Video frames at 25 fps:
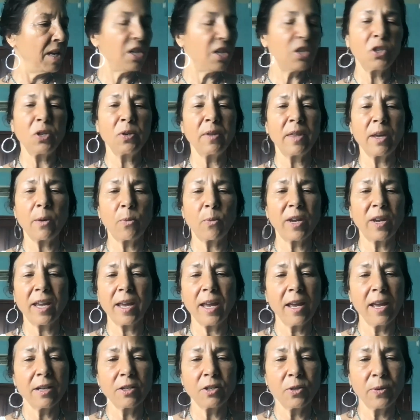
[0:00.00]
issue that
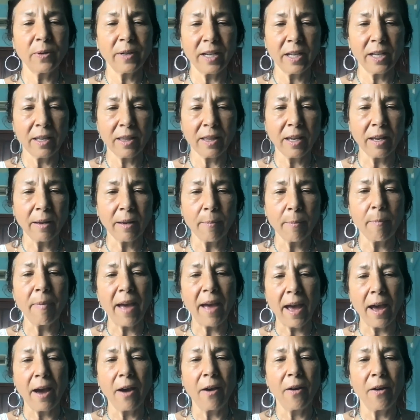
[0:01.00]
we can't do anything
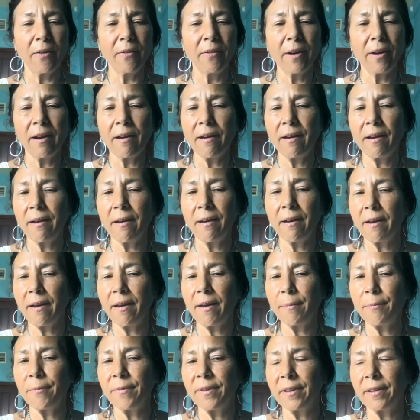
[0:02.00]
about.
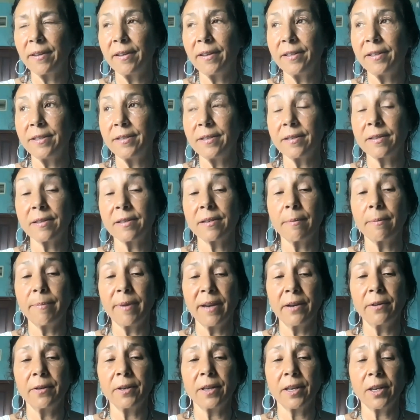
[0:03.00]
I'm really just
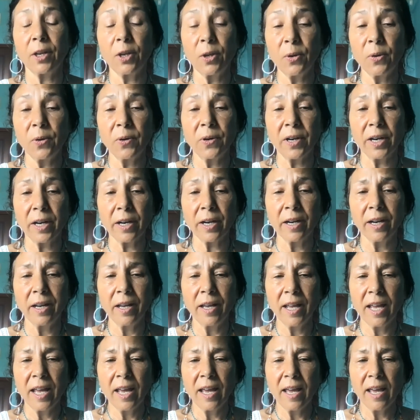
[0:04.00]
about cure.
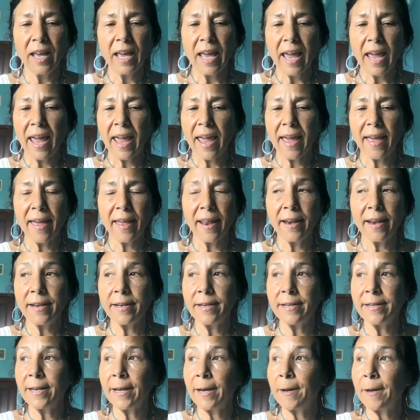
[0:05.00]

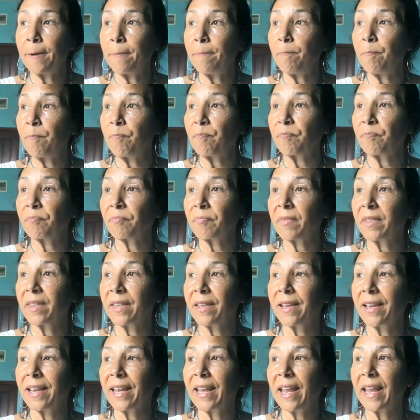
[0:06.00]
And
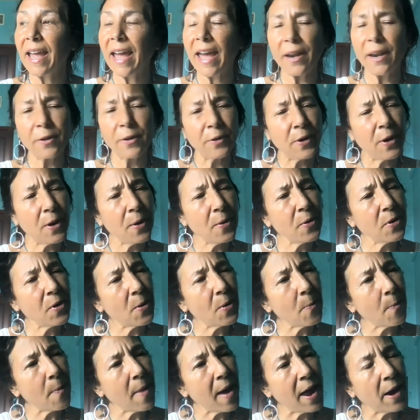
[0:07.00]

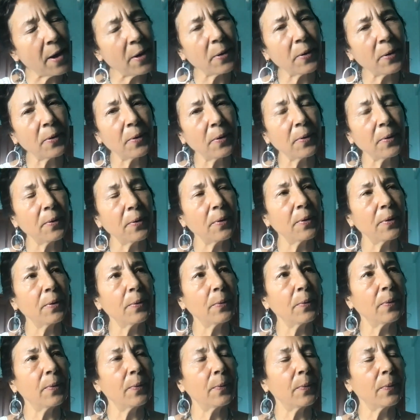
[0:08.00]
no matter
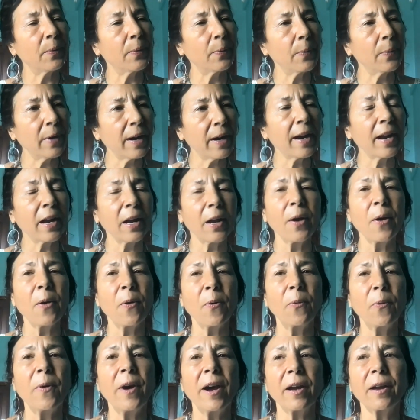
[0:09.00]
where I
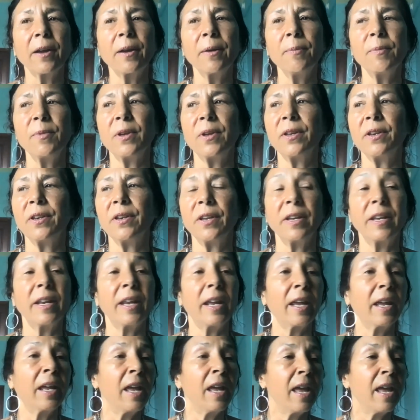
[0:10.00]
go, what
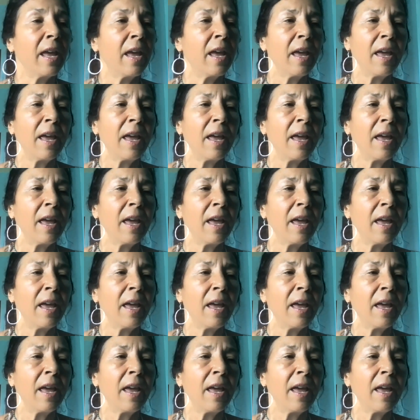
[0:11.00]
community,